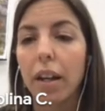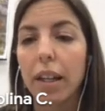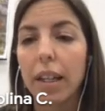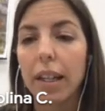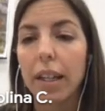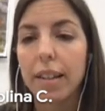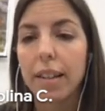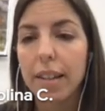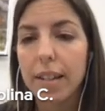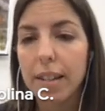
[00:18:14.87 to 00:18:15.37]

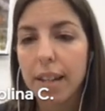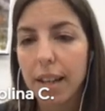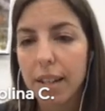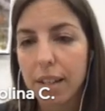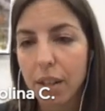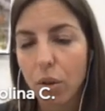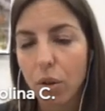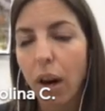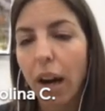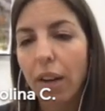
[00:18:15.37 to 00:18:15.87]
In this
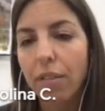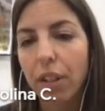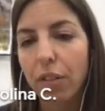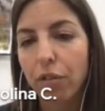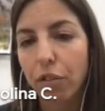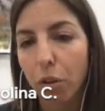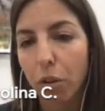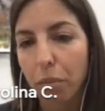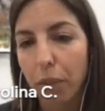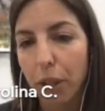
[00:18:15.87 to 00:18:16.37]
case, you have the
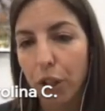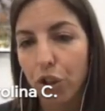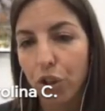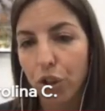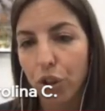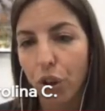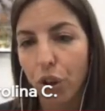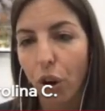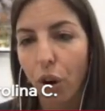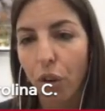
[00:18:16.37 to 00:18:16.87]

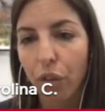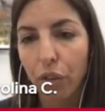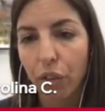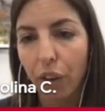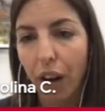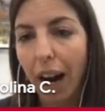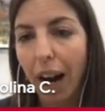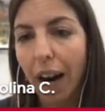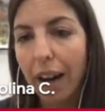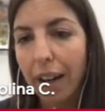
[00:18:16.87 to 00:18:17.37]
formation of
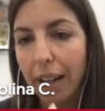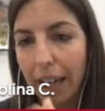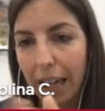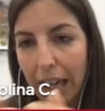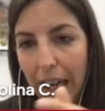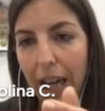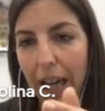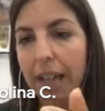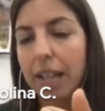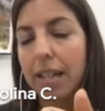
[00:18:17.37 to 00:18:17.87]

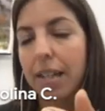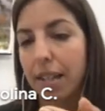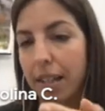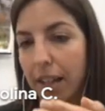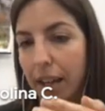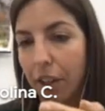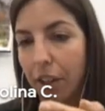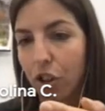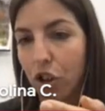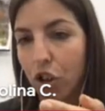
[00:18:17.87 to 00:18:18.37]
arc-like
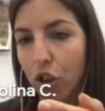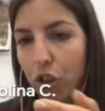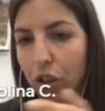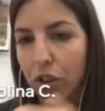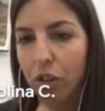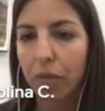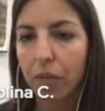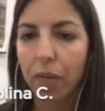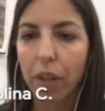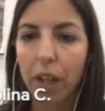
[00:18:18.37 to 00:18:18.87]

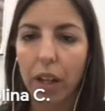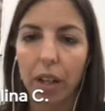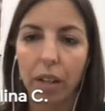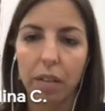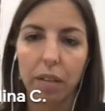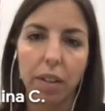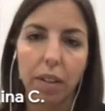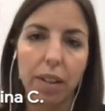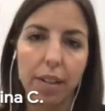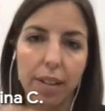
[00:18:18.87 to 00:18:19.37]
structures,
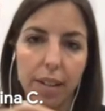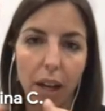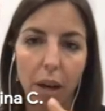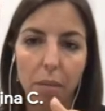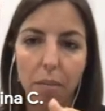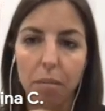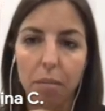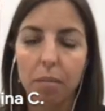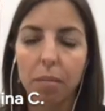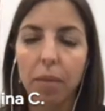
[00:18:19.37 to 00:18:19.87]
and in
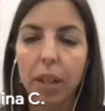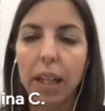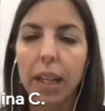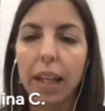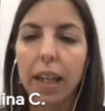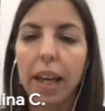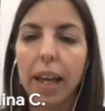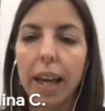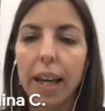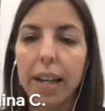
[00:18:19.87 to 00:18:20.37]
some
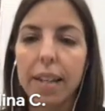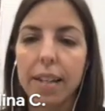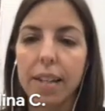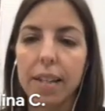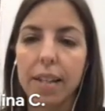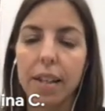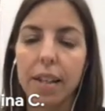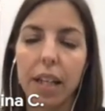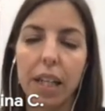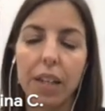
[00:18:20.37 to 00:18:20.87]

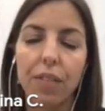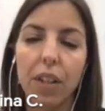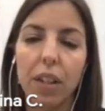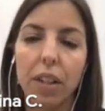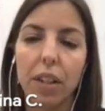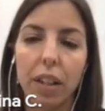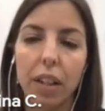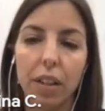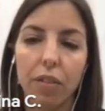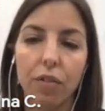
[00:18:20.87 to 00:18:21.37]
cases, even
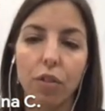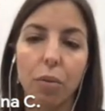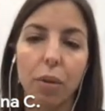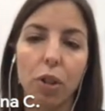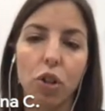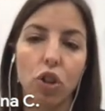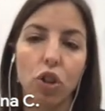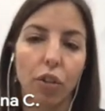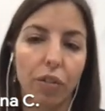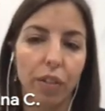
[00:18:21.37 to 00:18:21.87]
the
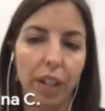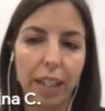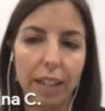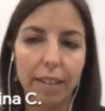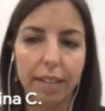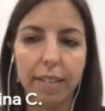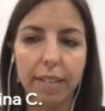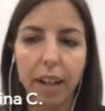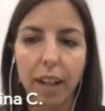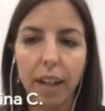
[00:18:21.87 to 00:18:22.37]
formation of an
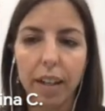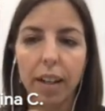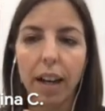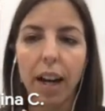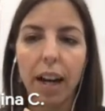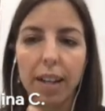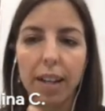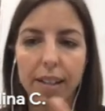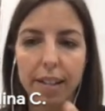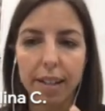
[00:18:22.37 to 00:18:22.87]
entire
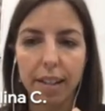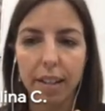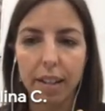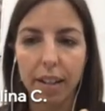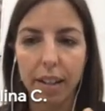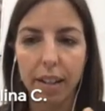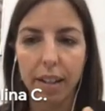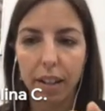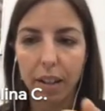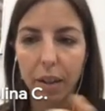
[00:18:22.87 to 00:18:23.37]
Einstein
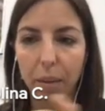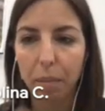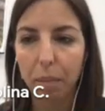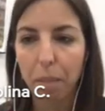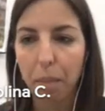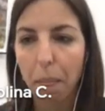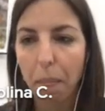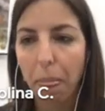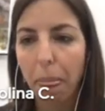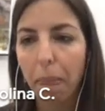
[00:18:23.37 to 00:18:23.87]
ring.
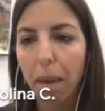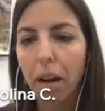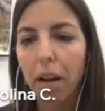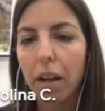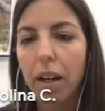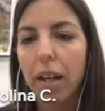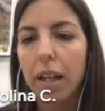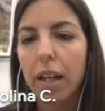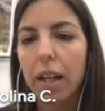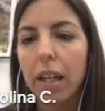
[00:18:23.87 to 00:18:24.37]

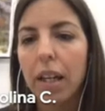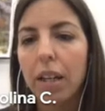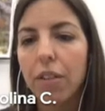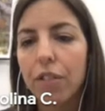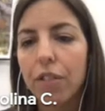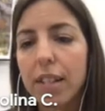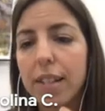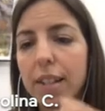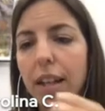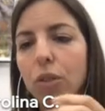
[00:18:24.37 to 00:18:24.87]

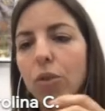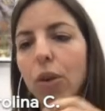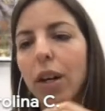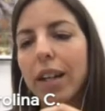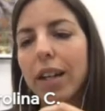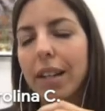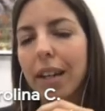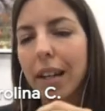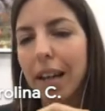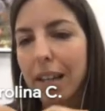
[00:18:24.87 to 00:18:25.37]
If instead you
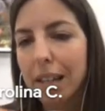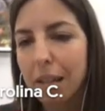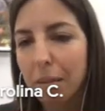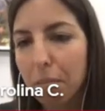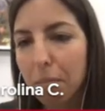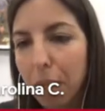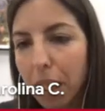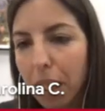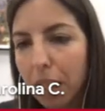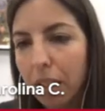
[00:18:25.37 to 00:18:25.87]
are in case
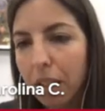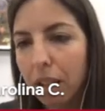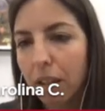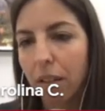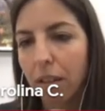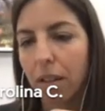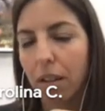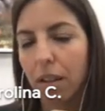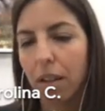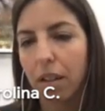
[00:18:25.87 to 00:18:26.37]
B,
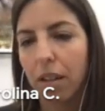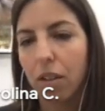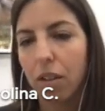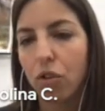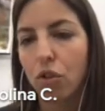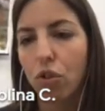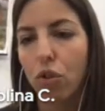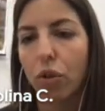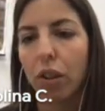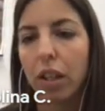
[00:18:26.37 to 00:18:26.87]

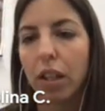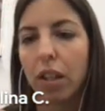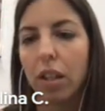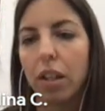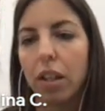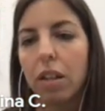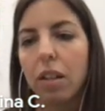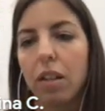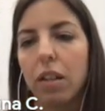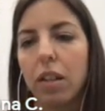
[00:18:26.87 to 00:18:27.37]
so the